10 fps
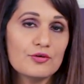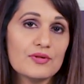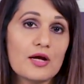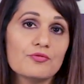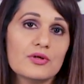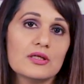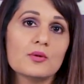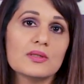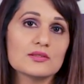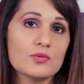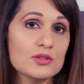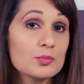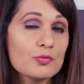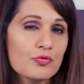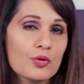if that video is going to
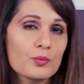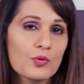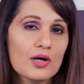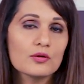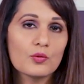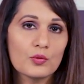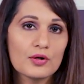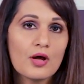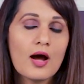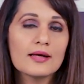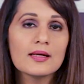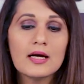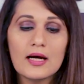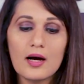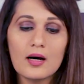perform well or not,
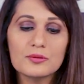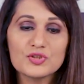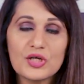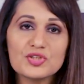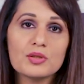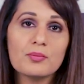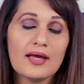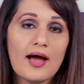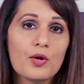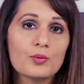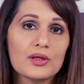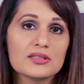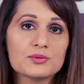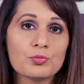judging by how well it's